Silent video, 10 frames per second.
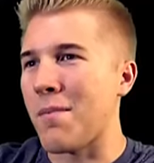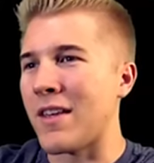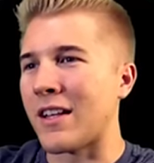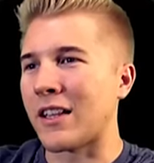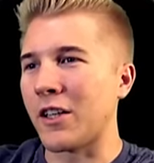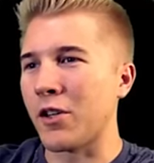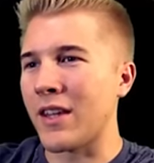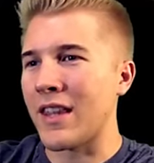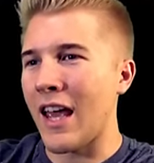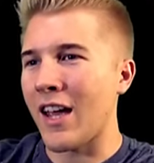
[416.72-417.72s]
I mean,
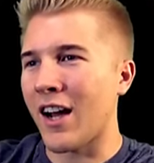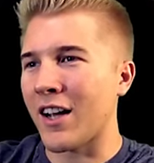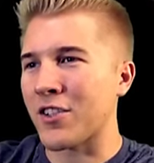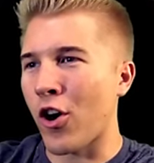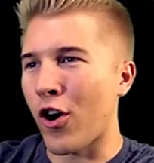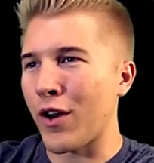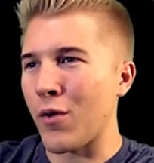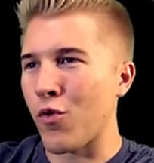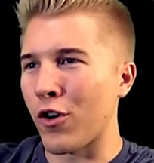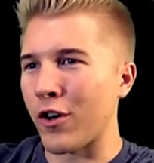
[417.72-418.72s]
clearly the A I is hard
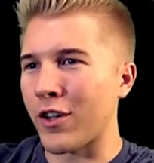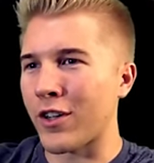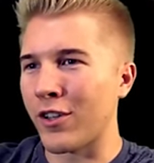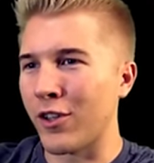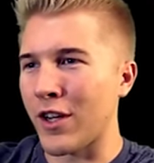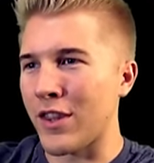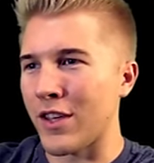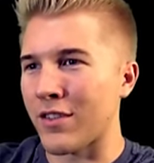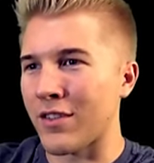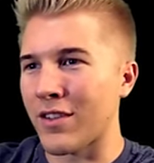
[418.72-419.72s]
at work. Look at
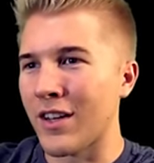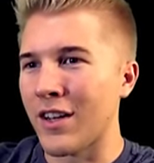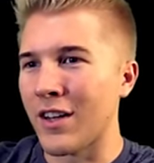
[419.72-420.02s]
this